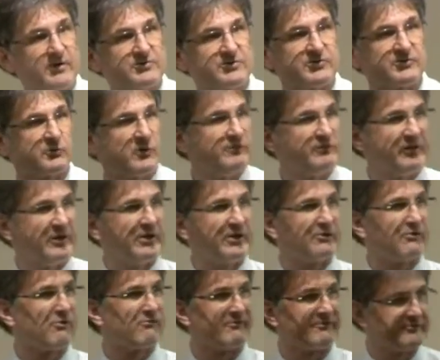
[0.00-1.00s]
else because we've
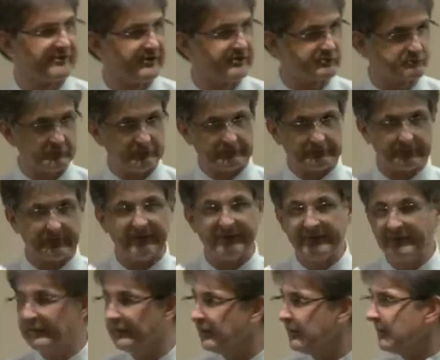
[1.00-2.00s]
taken over Facebook,
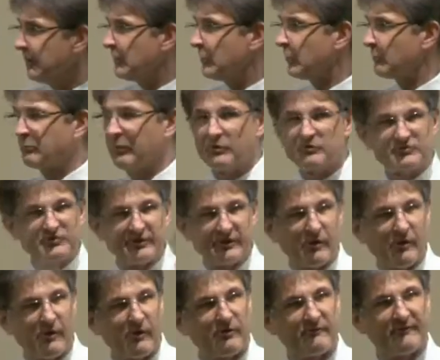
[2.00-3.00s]
right? We're
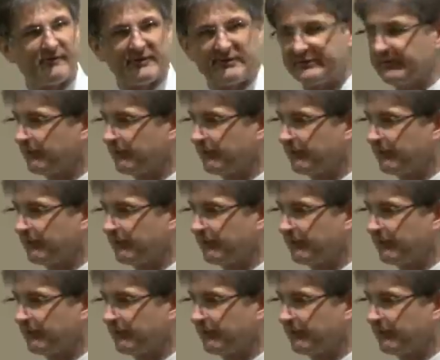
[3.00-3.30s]
posting all over